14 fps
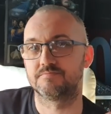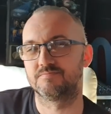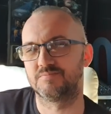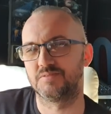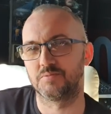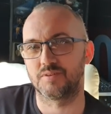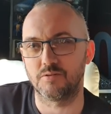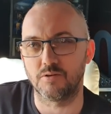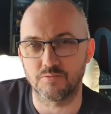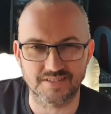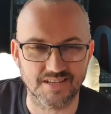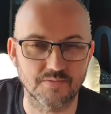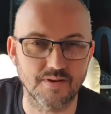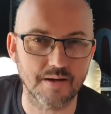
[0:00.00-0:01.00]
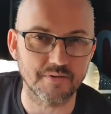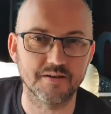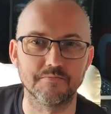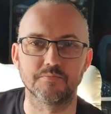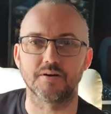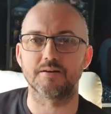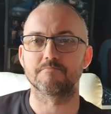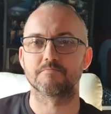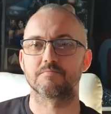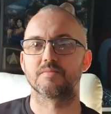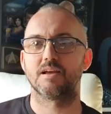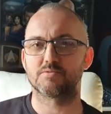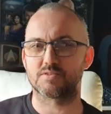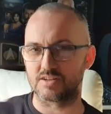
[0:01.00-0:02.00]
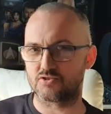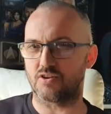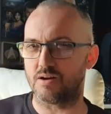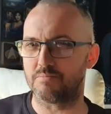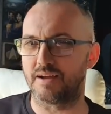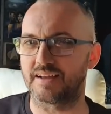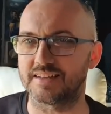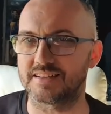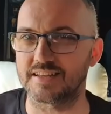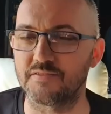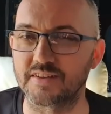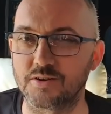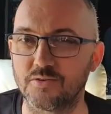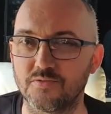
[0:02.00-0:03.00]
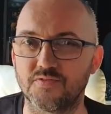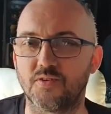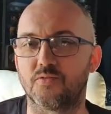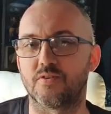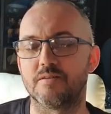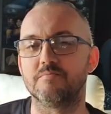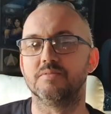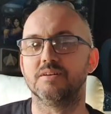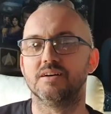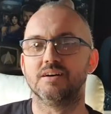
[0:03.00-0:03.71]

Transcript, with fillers: We all know what was going to happen, but I was going to try and make it difficult for him.